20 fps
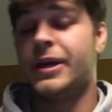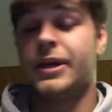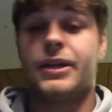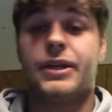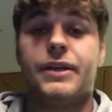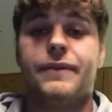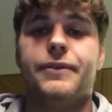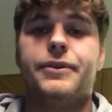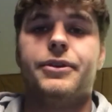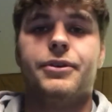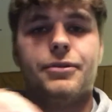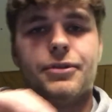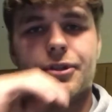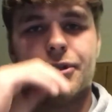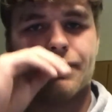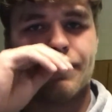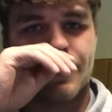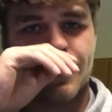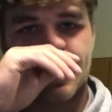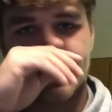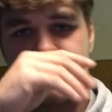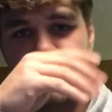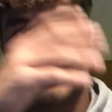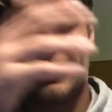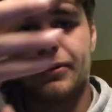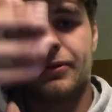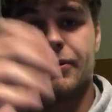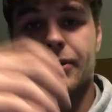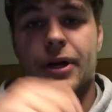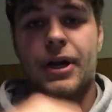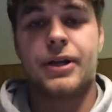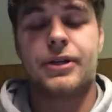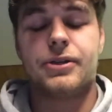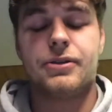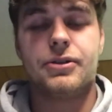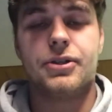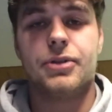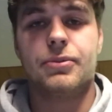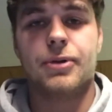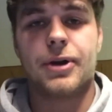even YouTube, for example. We're on
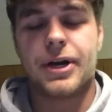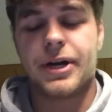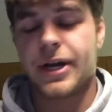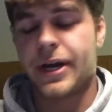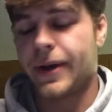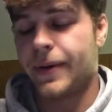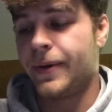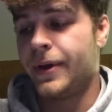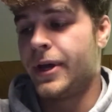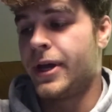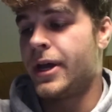YouTube right now.